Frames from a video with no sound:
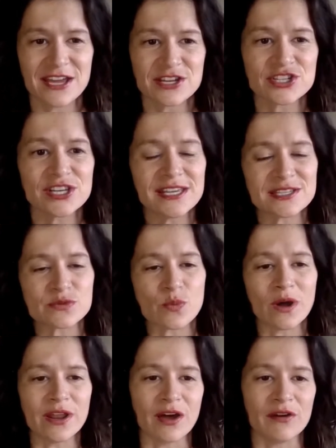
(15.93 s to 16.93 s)
She is
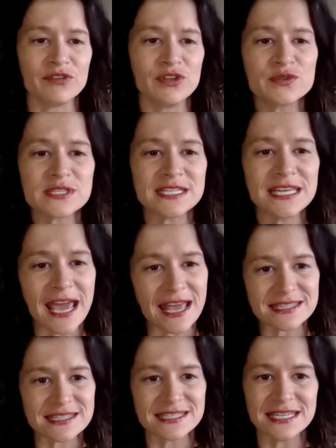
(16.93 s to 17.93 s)
one of
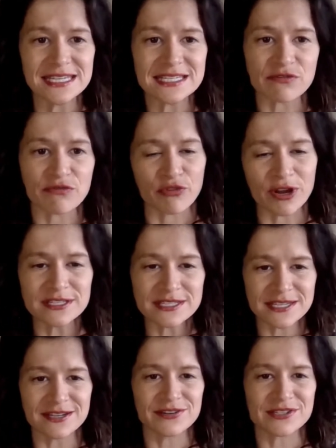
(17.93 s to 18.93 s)
UCSD's
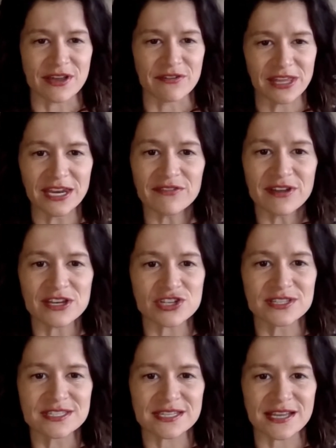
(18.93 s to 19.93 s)
Frontiers of
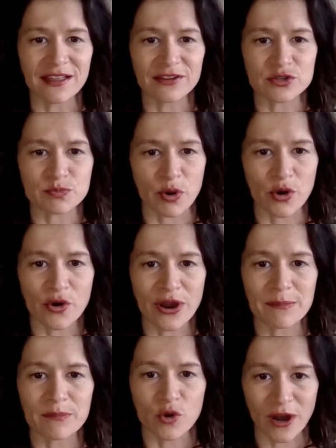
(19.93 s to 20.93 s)
Innovation Scholars
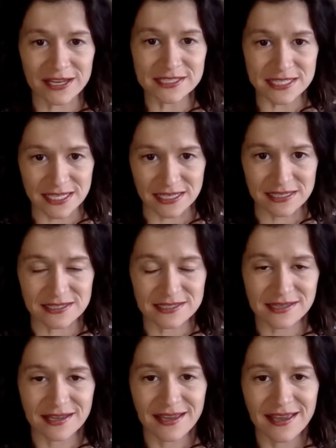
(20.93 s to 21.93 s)
Program
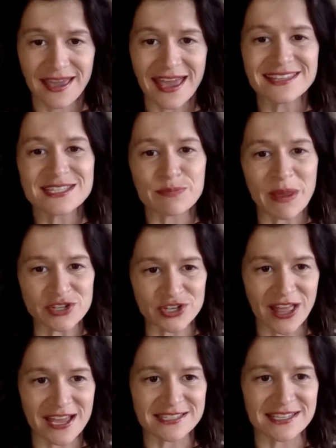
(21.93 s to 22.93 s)
grantees and
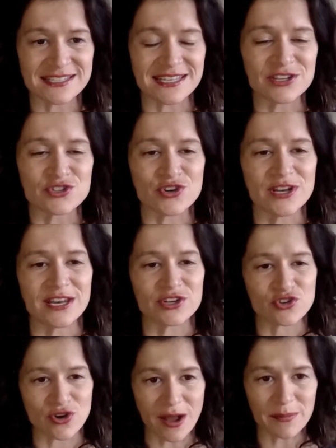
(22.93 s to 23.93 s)
specializes in treating
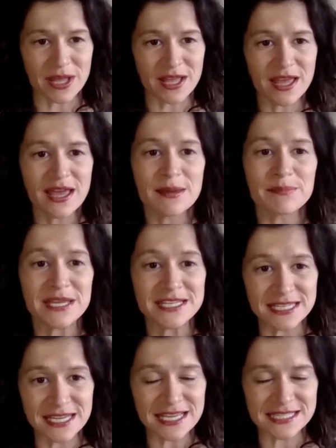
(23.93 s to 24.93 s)
trauma,
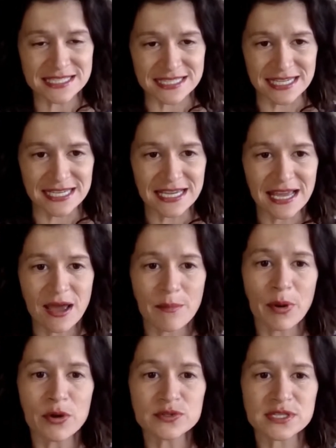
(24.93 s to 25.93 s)
PTSD,
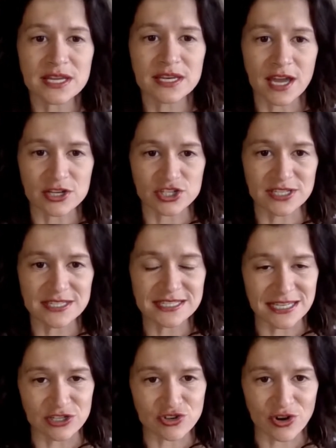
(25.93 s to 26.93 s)
post-concussion
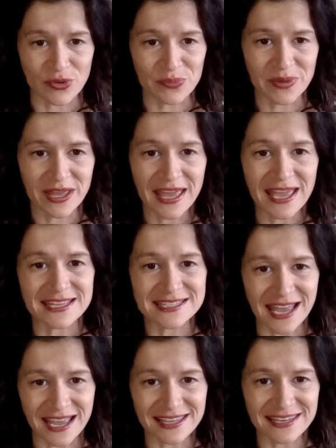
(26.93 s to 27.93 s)
syndrome,
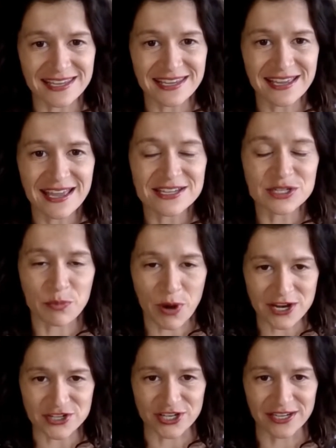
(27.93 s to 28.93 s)
anxiety,
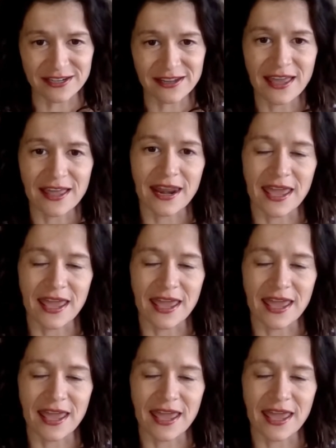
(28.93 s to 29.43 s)
depression, and